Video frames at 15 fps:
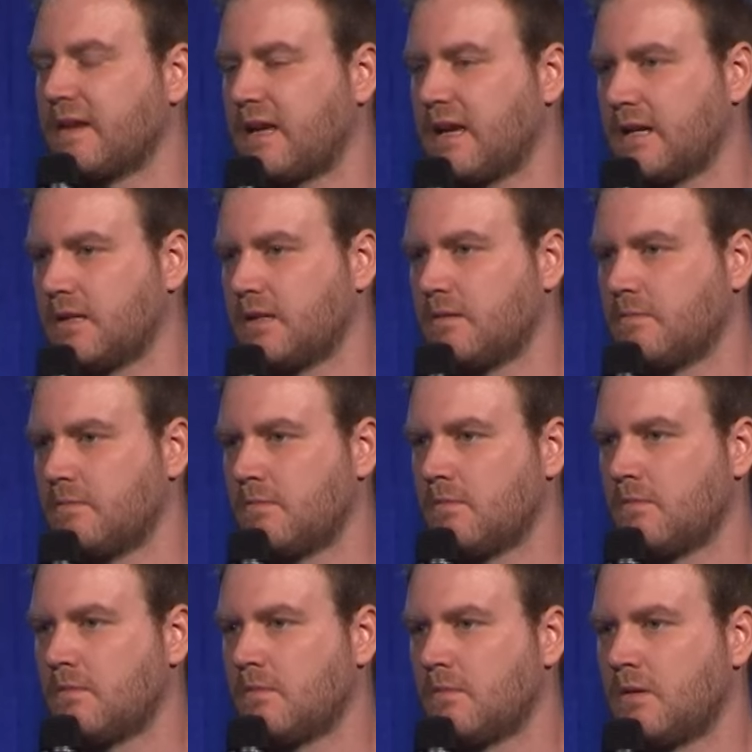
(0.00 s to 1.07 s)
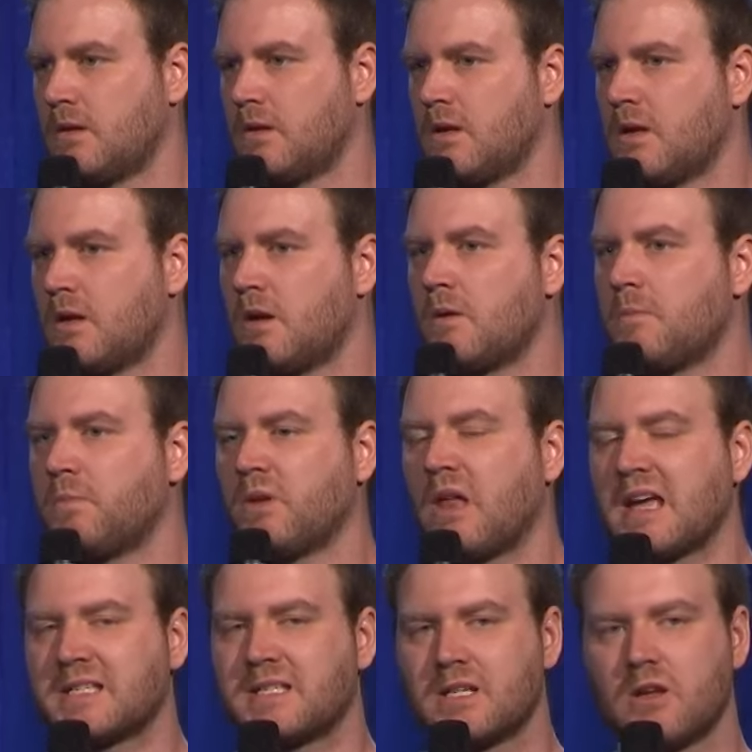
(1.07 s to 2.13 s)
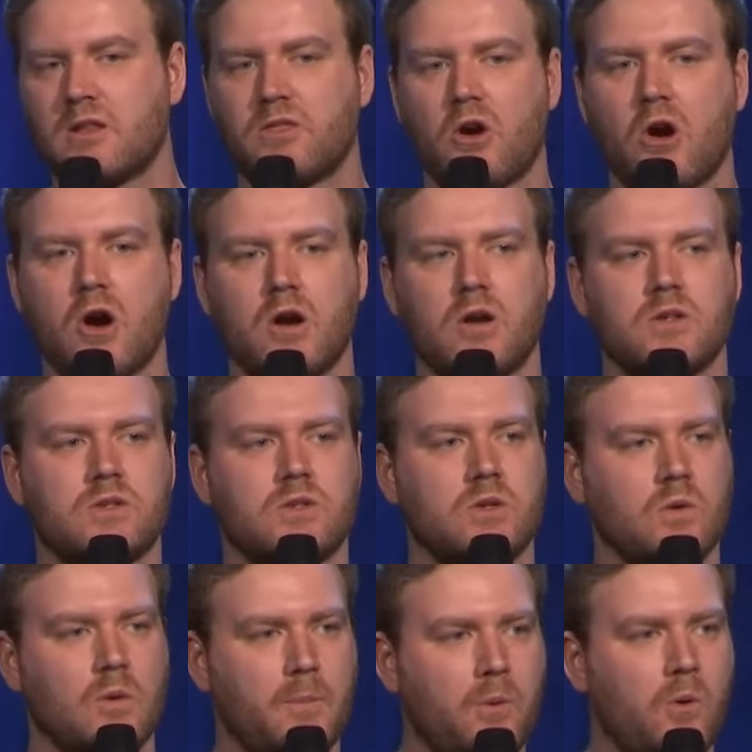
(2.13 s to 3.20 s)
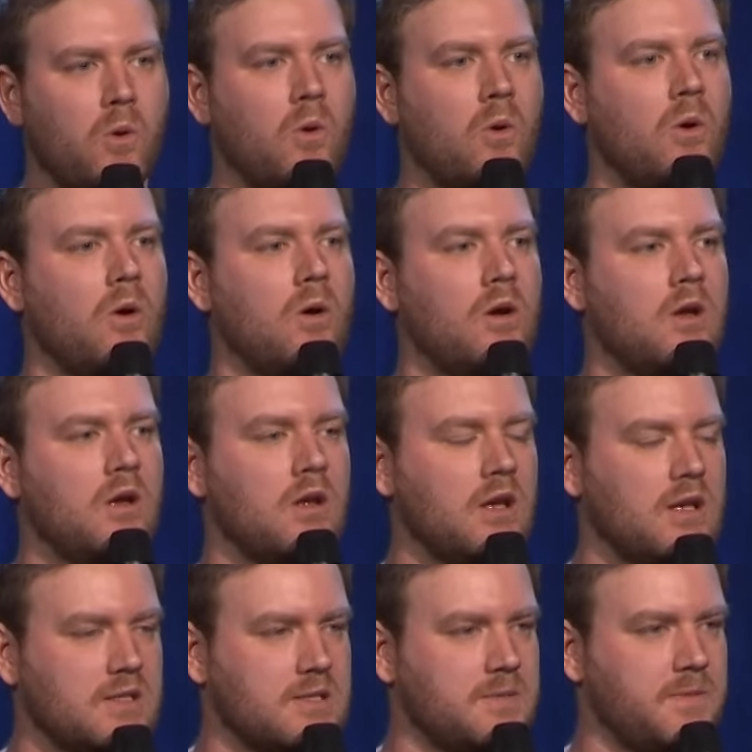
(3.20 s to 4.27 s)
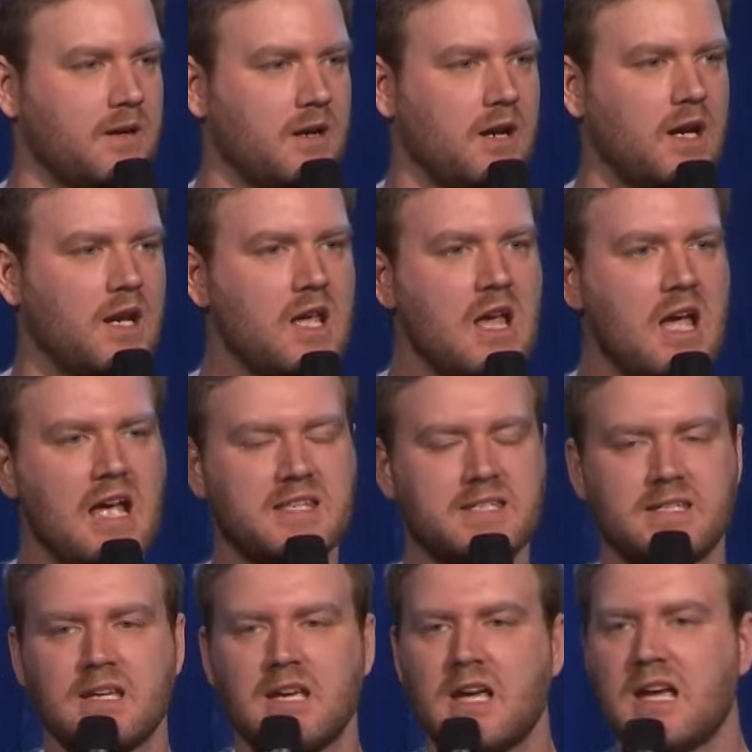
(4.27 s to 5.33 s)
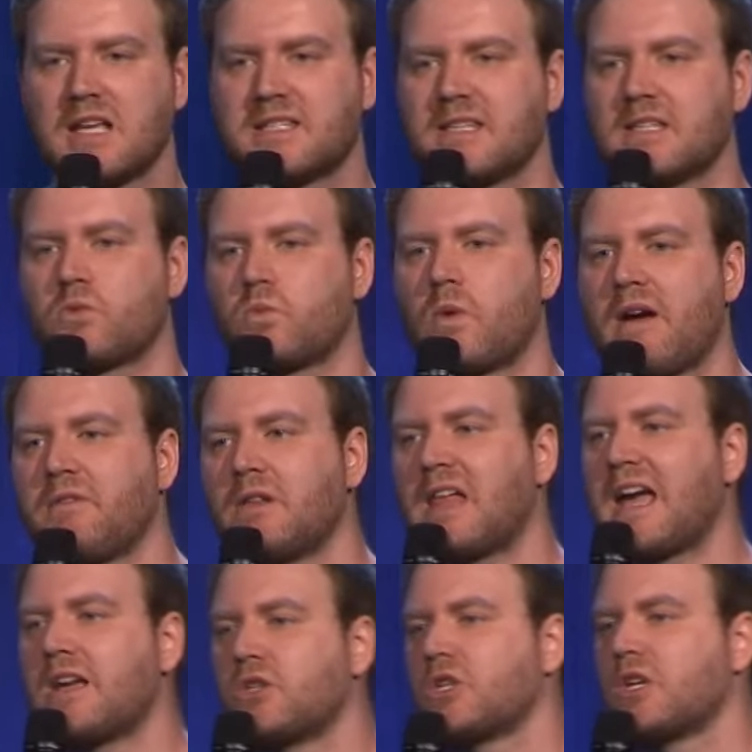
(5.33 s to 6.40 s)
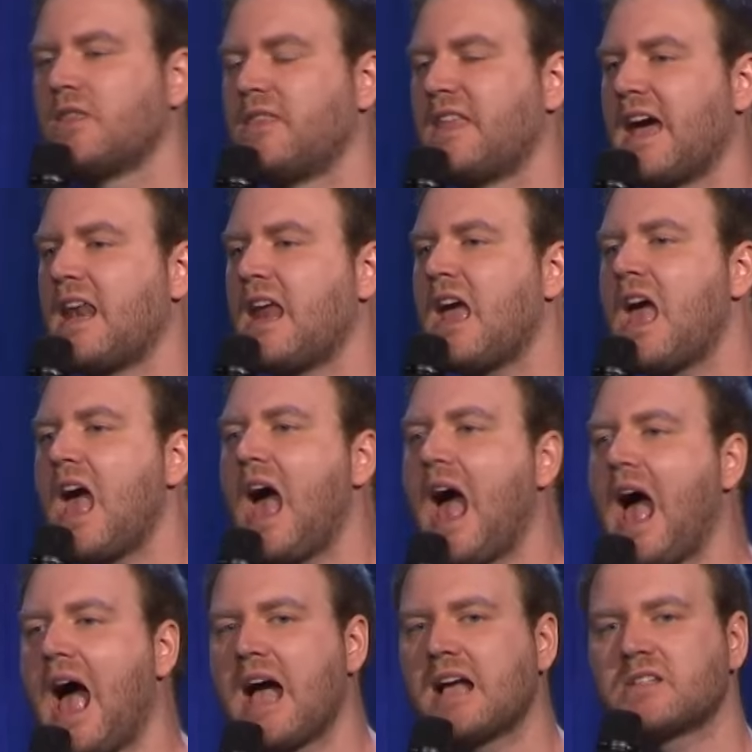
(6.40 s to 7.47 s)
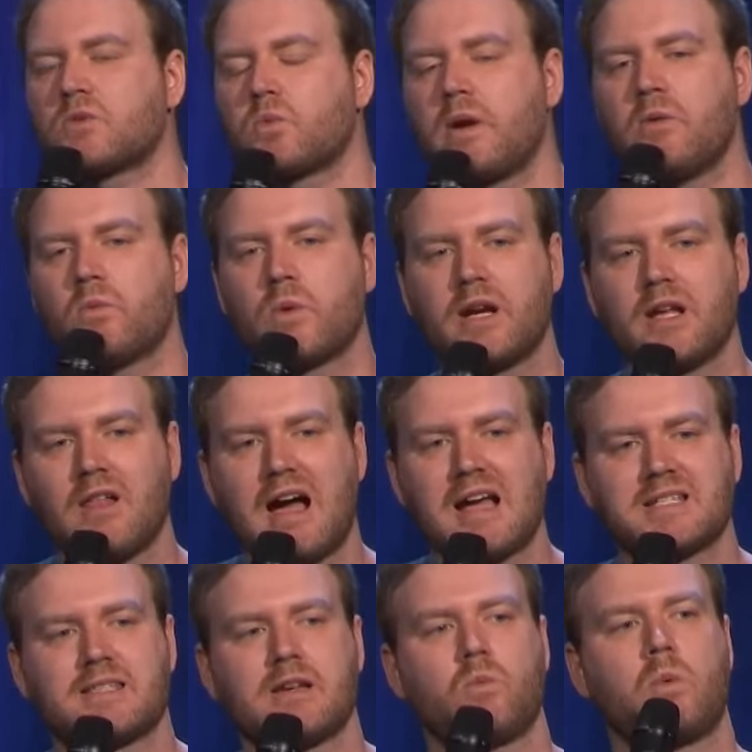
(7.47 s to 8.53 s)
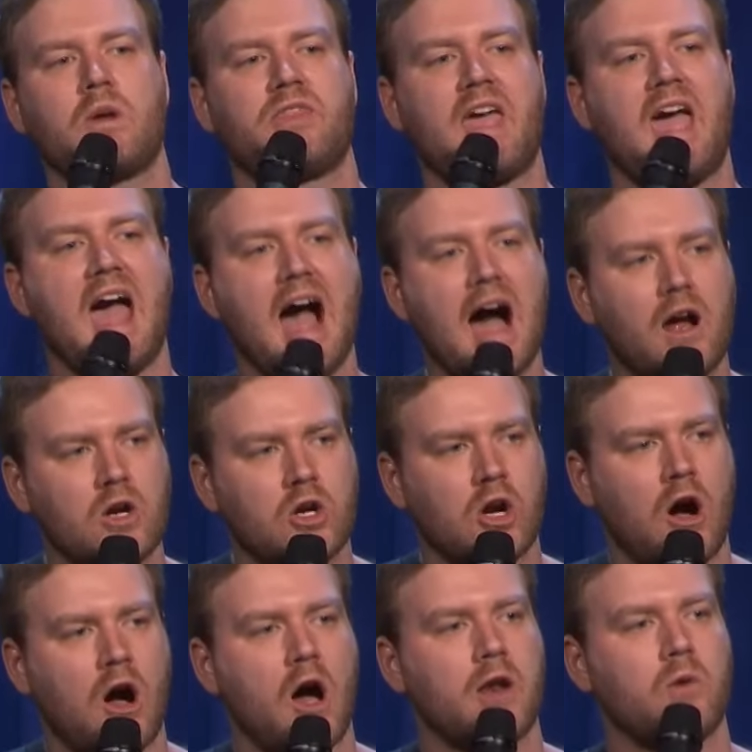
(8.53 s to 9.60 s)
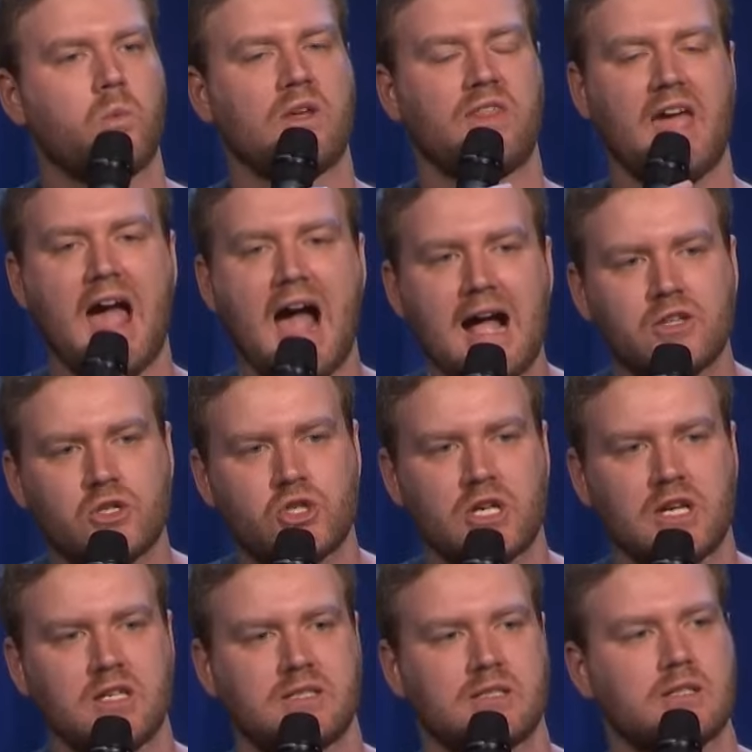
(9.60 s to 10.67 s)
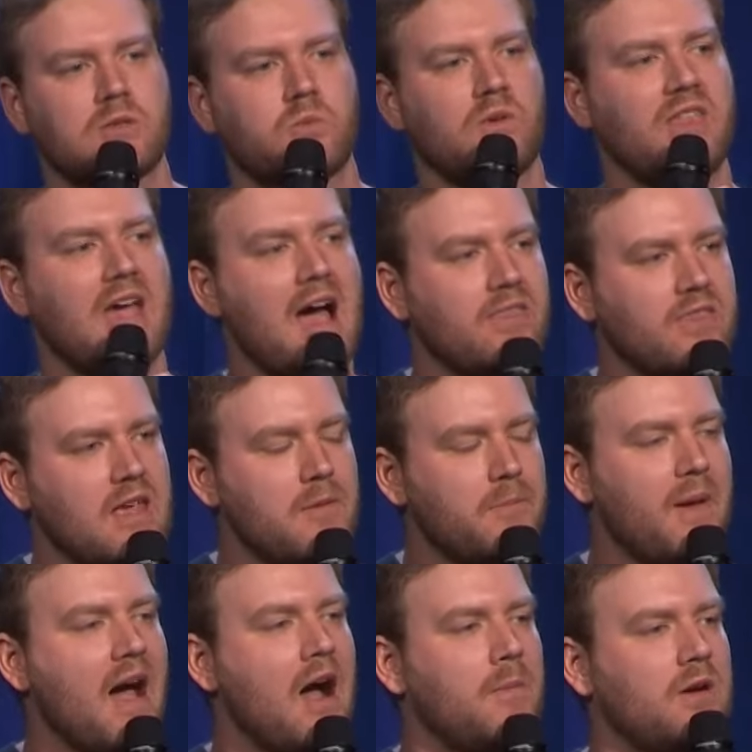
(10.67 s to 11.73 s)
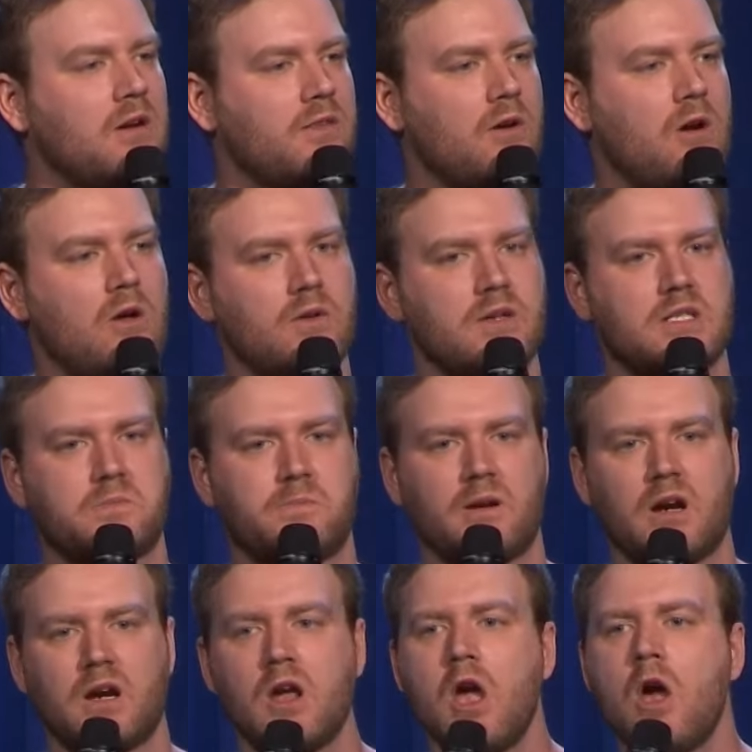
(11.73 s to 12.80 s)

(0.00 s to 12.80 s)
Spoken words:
kingdom. Blessed are those who are poor in spirit. It's this revelation that as we realize that without God, without Jesus, without the empowerment of the Holy Spirit,